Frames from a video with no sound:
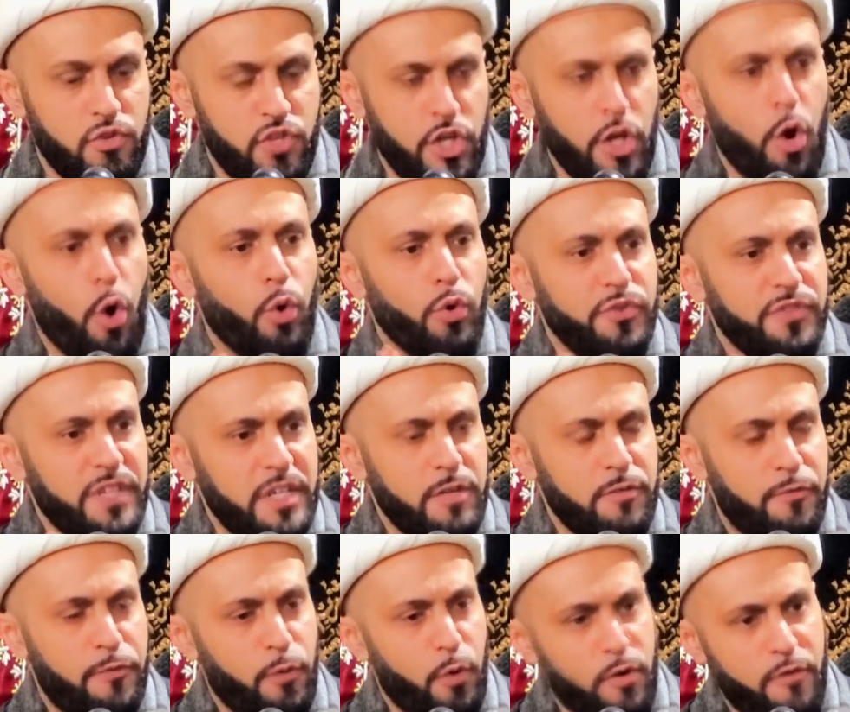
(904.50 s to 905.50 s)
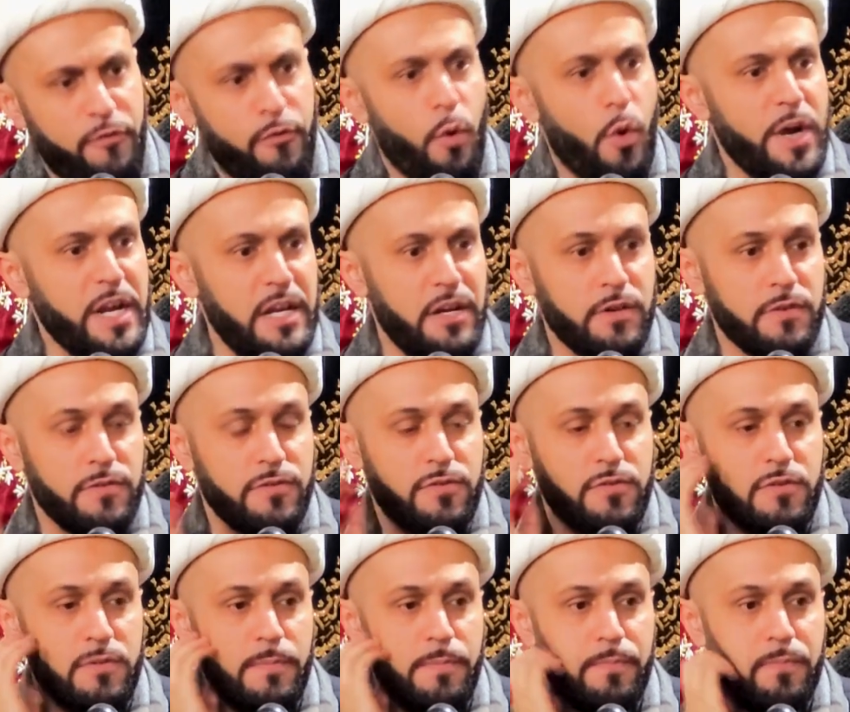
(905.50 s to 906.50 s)
she owned it for 4
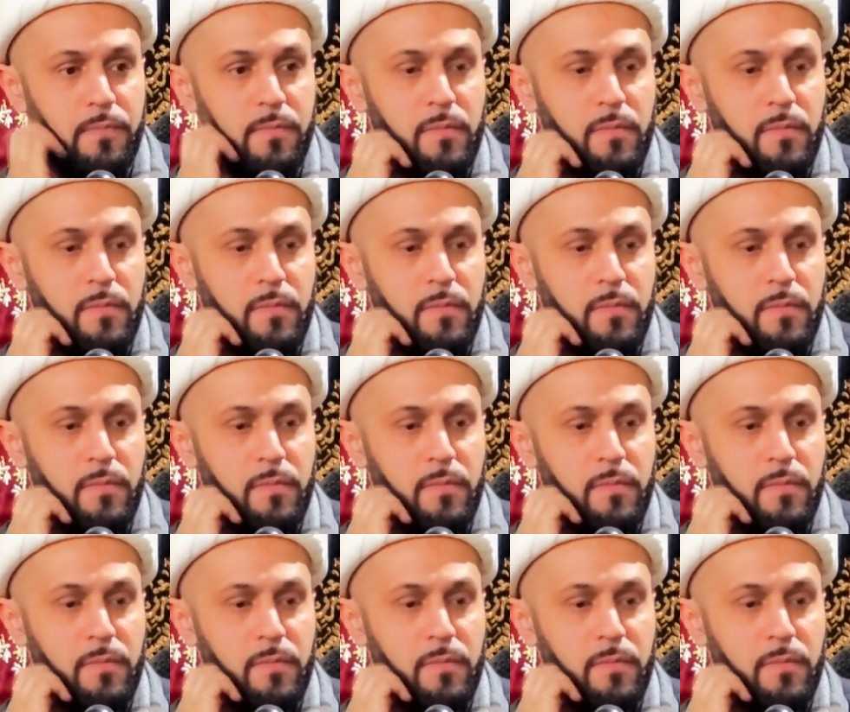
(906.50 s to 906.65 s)
years.